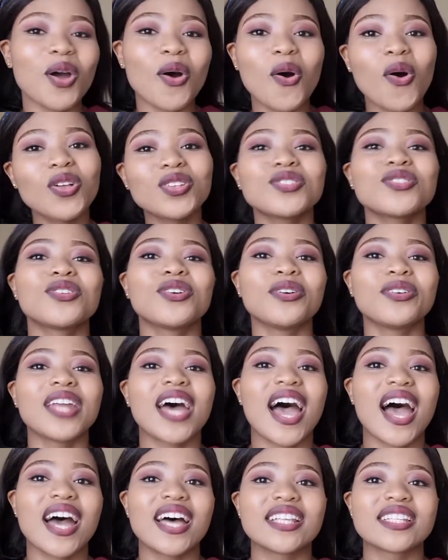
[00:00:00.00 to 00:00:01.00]
also known
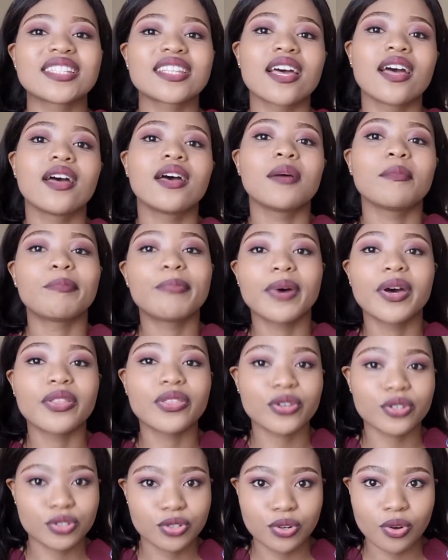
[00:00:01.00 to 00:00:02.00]
as
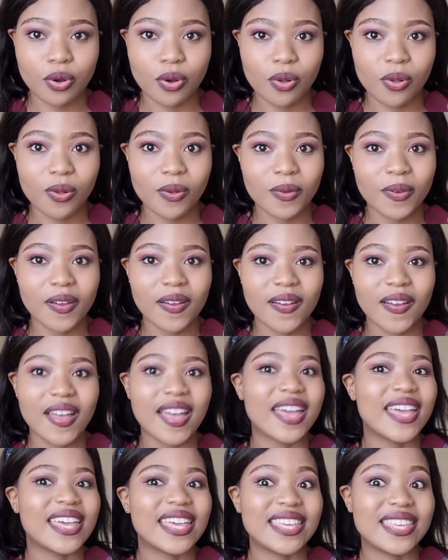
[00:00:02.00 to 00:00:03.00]
birth control.
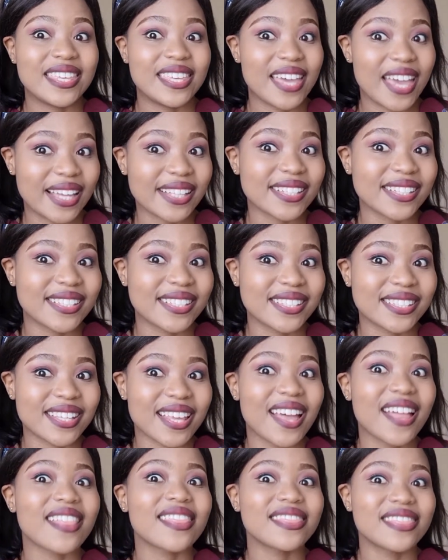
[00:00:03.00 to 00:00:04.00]
Yes,
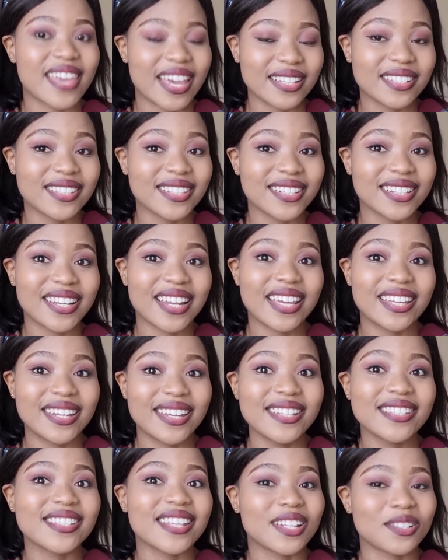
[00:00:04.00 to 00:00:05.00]
that's it
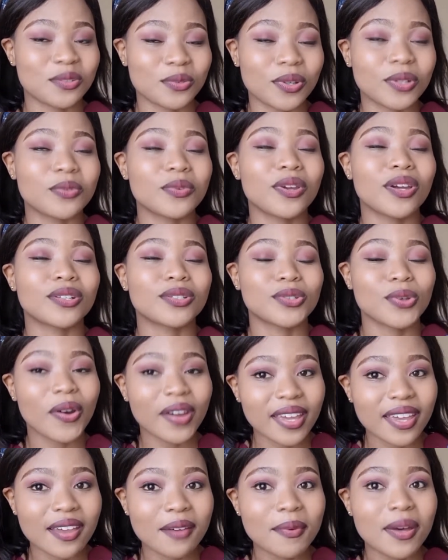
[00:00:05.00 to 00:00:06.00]
ladies, that's what we are
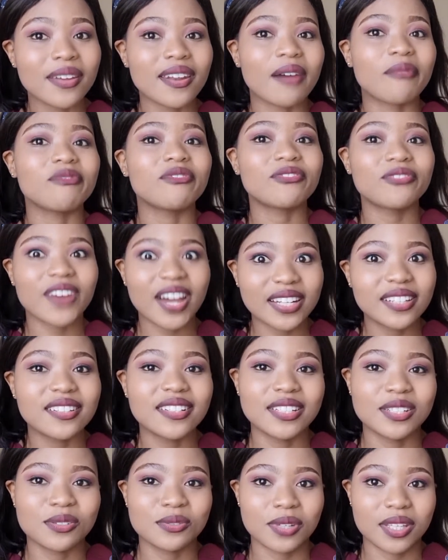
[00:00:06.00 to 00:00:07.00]
talking about. I'm
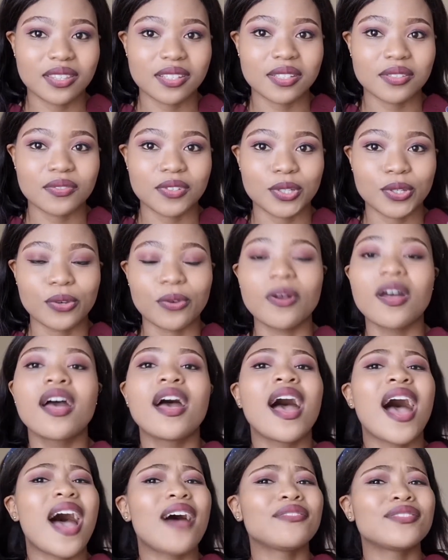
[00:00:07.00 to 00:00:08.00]
finally doing this video.
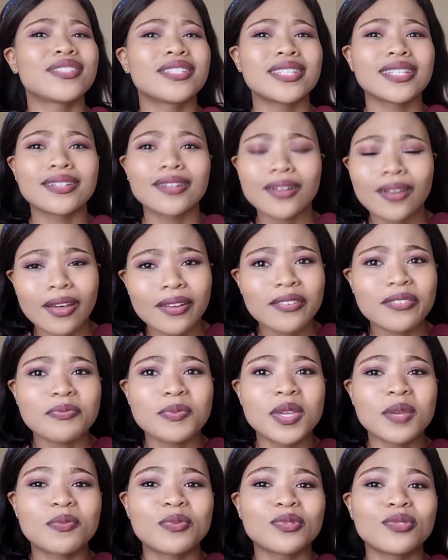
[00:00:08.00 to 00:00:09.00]
I've seen a lot of
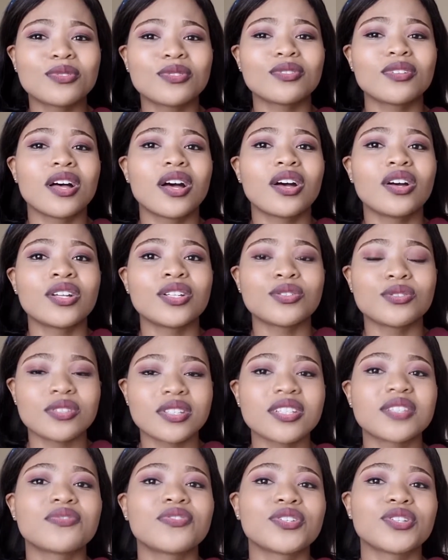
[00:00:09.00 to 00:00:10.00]
people do
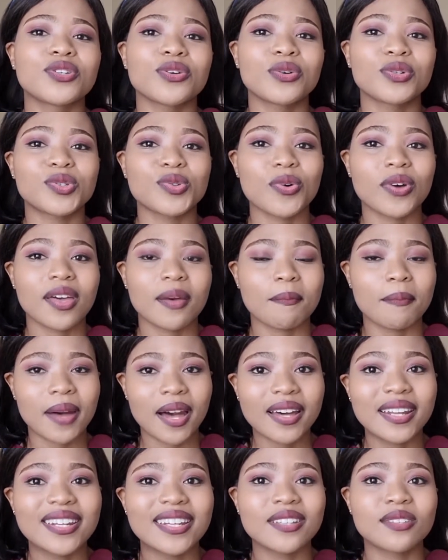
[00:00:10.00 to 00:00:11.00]
this video, talk
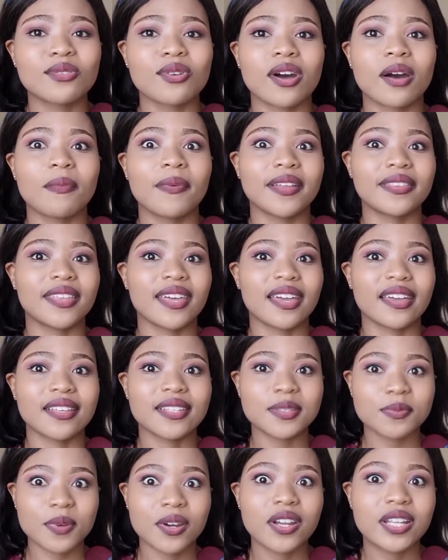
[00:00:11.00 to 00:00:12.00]
about their
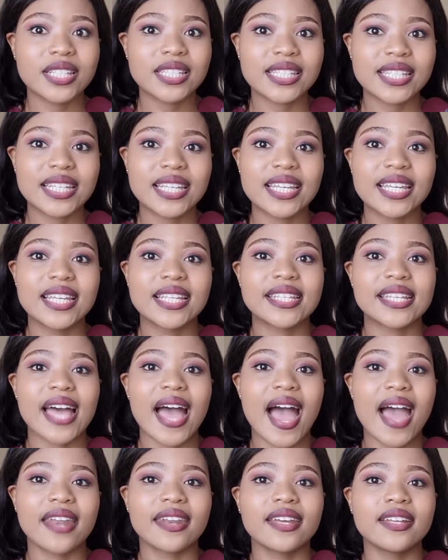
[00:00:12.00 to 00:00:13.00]
experiences,
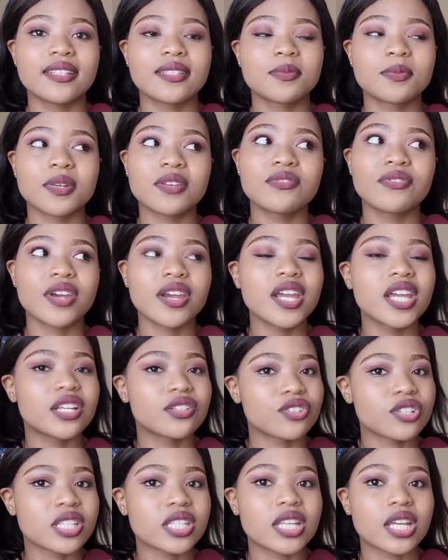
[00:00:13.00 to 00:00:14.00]
and it's been very
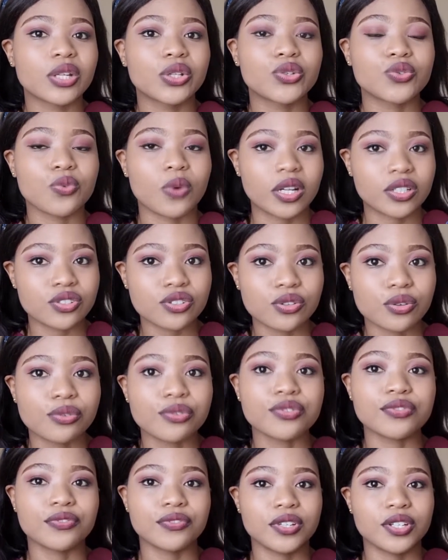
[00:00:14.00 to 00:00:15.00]
interesting to watch
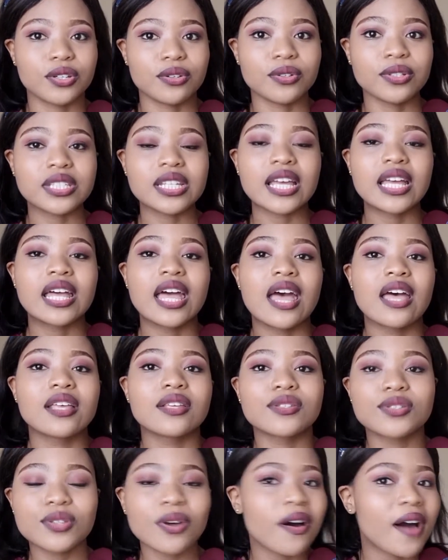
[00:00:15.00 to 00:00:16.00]
those videos.
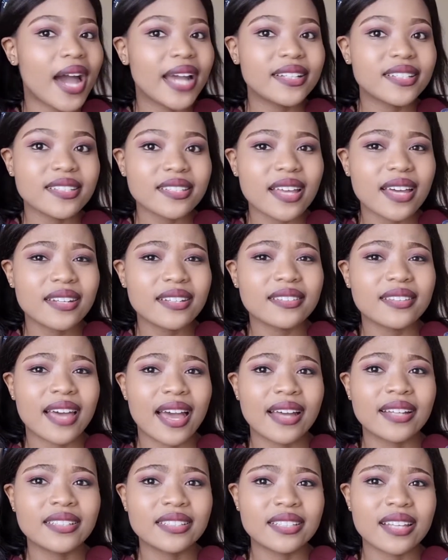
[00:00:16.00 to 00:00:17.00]
So I decided
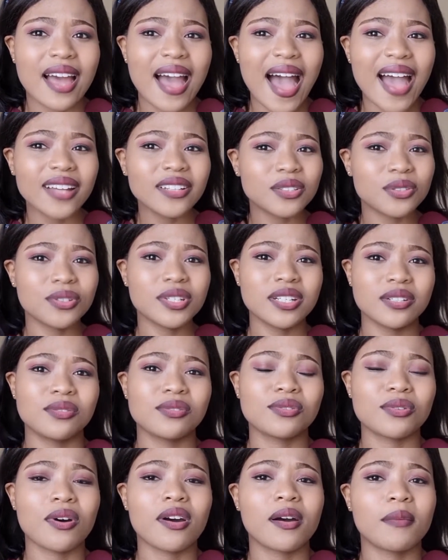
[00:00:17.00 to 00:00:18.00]
that I do need
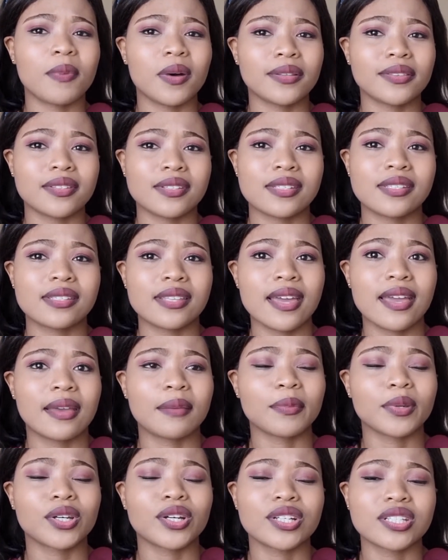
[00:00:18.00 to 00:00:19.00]
to talk about this
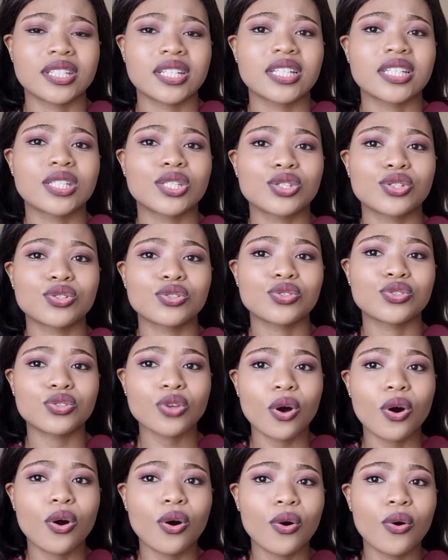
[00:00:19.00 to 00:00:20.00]
thing because it's
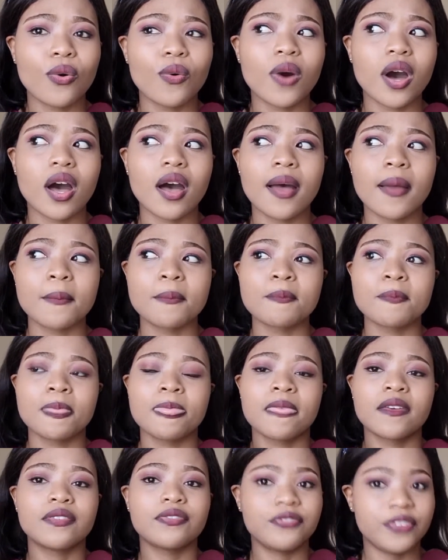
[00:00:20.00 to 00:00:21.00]
so
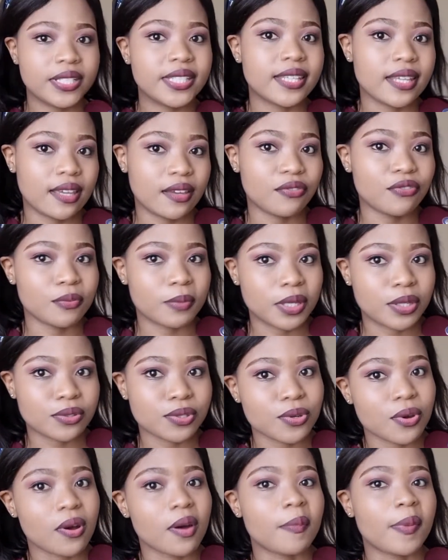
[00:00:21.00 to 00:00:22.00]
fitting for me to
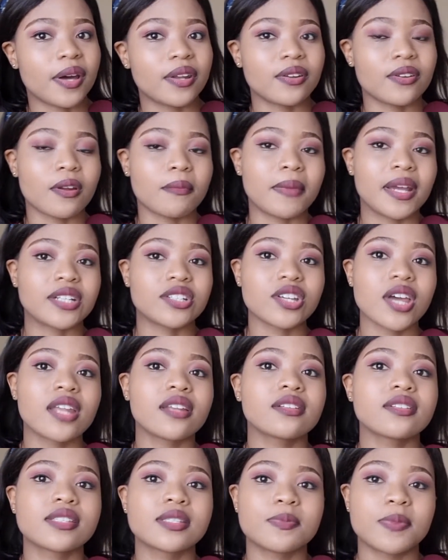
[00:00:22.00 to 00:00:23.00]
talk about it on my
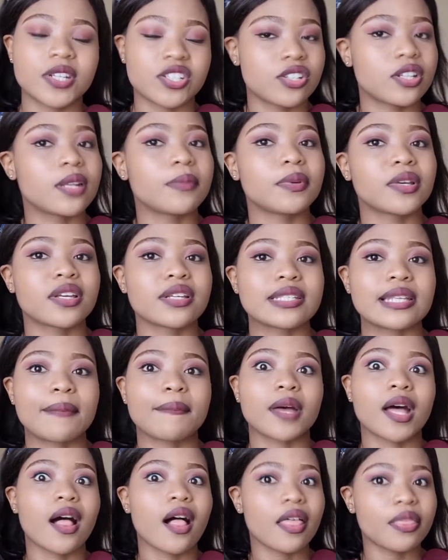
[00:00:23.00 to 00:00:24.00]
channel, especially because
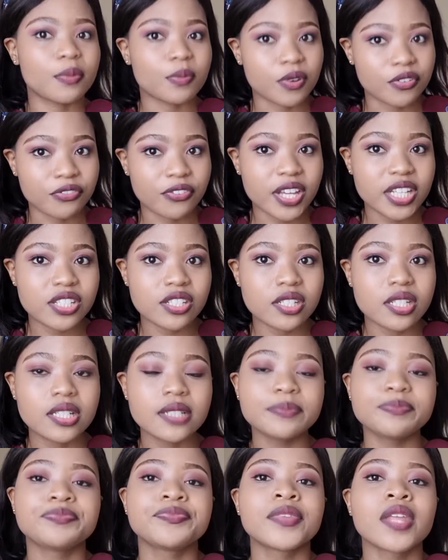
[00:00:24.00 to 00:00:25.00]
I'm a health
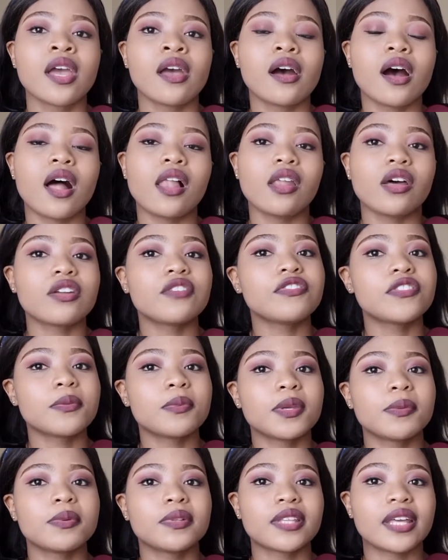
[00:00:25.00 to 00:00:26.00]
professional. A lot of the
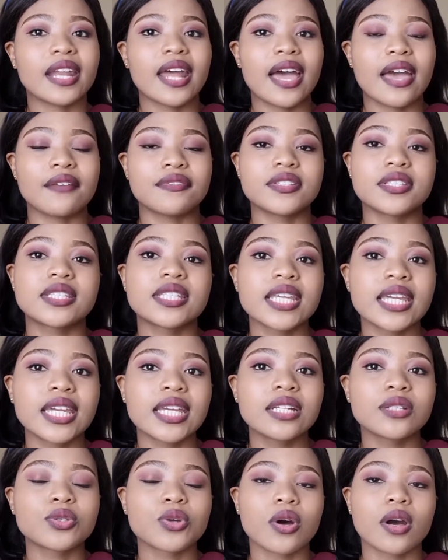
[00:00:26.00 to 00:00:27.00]
people that I have
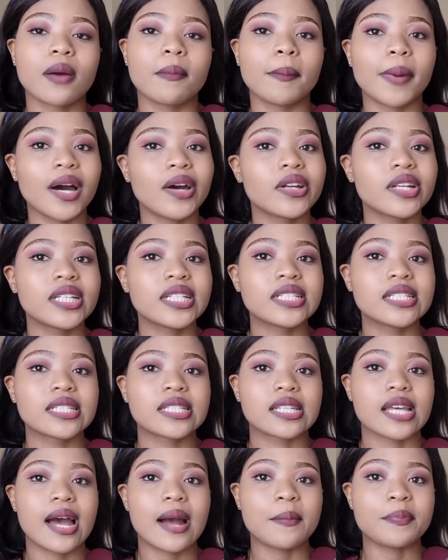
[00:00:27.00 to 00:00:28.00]
seen talk about
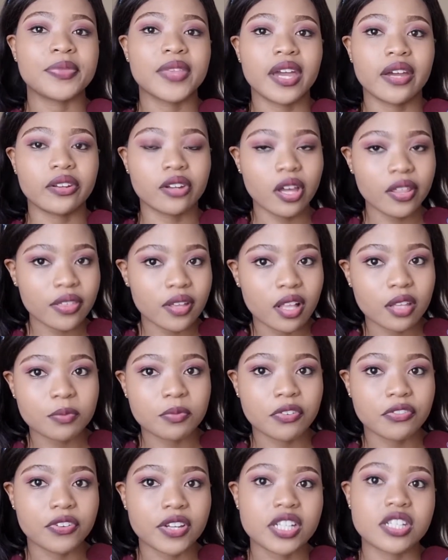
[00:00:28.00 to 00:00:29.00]
it, they are not health
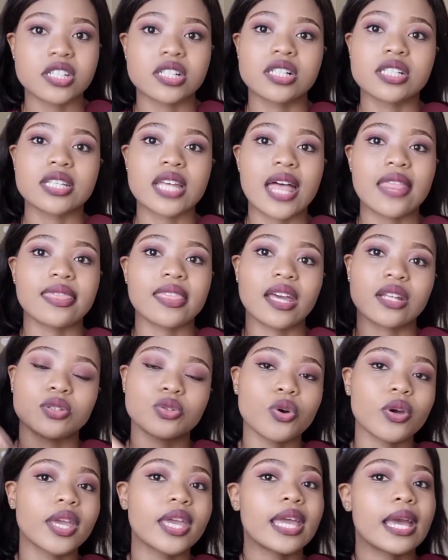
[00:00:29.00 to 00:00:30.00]
professionals and they're
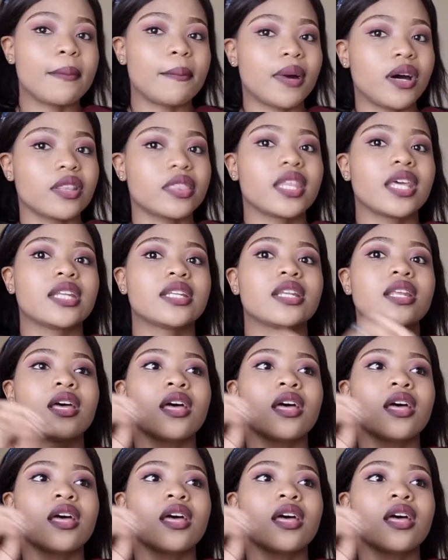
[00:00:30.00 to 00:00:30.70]
talking about that.